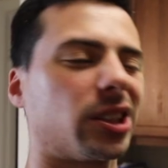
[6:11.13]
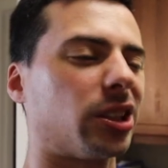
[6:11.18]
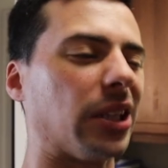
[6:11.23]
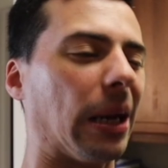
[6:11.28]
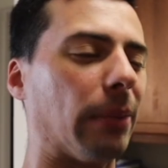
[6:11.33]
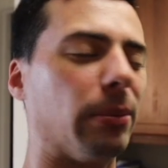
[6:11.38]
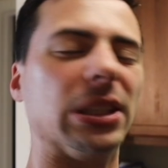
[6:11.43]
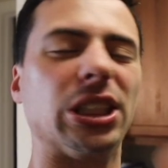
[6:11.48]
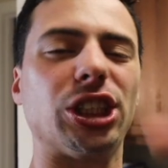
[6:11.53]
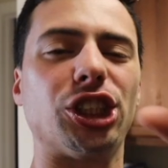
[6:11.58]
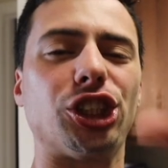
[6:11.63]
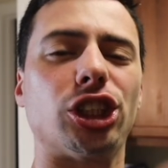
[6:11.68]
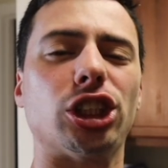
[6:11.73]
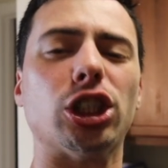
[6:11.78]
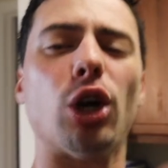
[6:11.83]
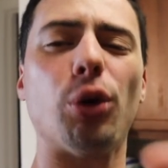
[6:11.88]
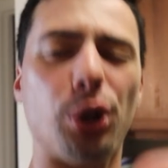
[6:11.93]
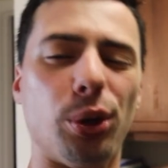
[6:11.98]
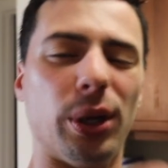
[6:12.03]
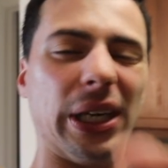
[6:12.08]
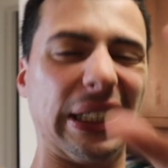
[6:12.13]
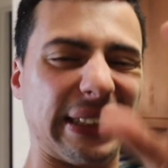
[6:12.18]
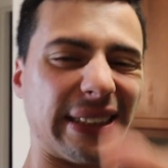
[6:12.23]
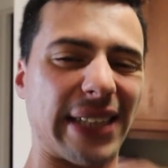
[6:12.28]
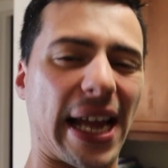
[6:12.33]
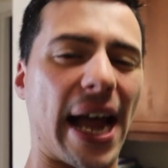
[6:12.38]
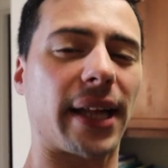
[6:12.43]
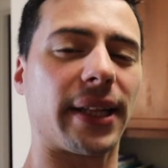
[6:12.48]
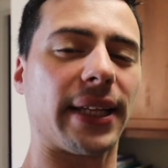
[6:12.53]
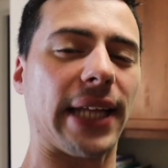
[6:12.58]
I'm gonna show you
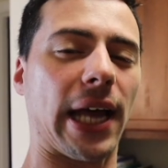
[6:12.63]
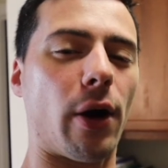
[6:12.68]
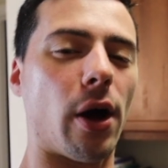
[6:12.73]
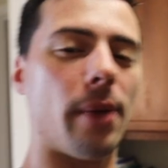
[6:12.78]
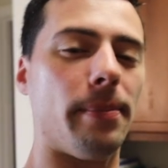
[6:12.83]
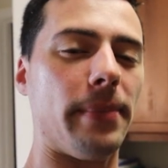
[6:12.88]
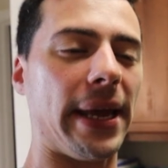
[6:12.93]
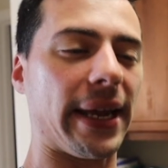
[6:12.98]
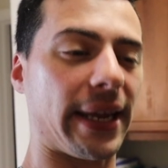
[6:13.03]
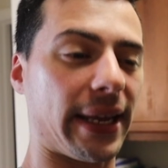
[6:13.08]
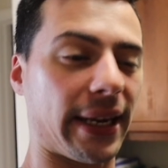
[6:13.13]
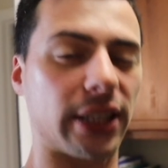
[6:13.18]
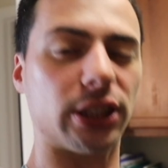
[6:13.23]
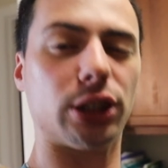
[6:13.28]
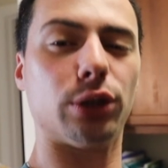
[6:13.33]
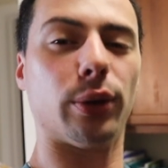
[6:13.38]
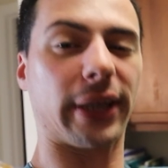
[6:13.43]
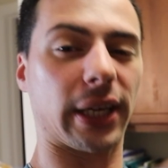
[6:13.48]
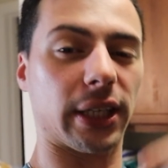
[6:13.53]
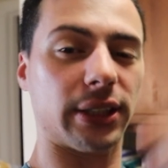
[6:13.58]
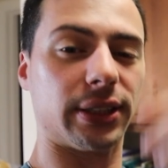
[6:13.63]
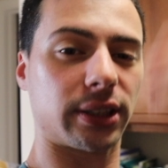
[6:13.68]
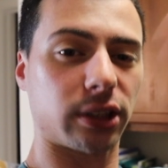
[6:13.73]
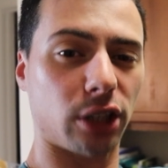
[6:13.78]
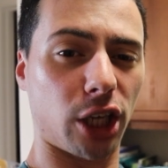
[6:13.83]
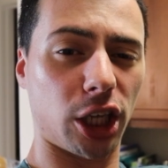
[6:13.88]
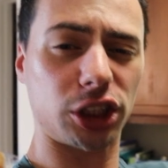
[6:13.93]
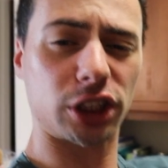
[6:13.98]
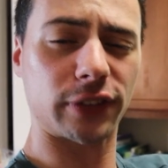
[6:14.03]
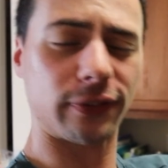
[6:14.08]
exactly how I make it into like a
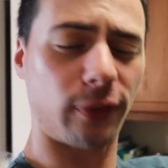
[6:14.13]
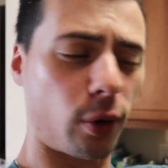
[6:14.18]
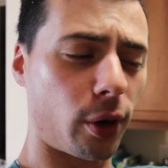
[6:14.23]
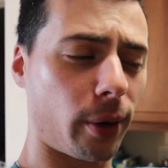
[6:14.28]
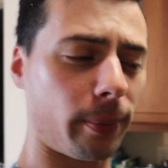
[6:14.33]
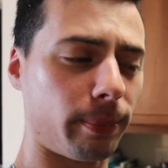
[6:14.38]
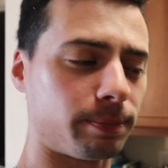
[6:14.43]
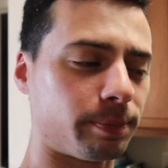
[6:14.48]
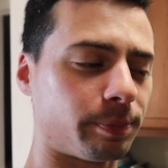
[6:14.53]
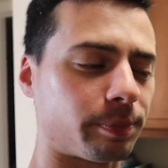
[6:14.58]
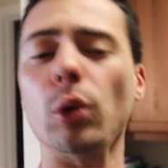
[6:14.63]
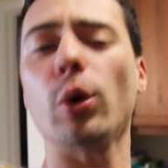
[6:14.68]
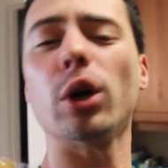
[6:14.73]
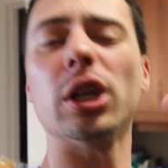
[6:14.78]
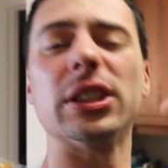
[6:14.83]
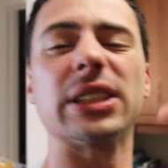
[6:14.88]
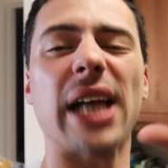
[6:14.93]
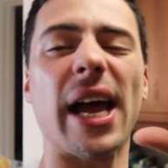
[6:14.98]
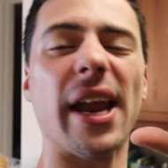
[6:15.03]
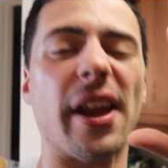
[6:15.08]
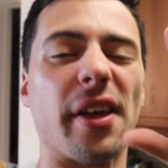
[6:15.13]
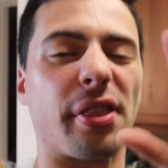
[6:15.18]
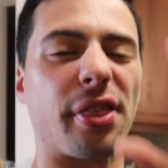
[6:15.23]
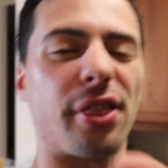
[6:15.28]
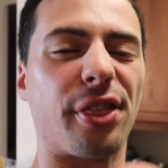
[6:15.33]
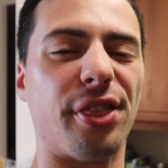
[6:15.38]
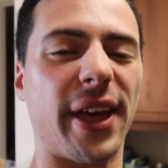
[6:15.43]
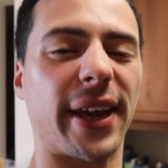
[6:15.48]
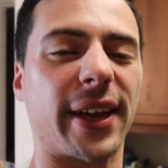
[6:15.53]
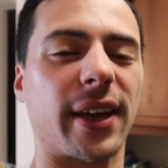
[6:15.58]
sludge form, where it's kind of
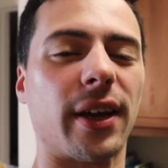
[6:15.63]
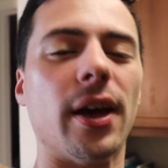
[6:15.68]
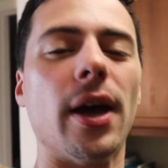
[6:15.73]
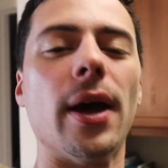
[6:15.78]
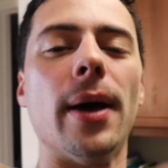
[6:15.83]
thick,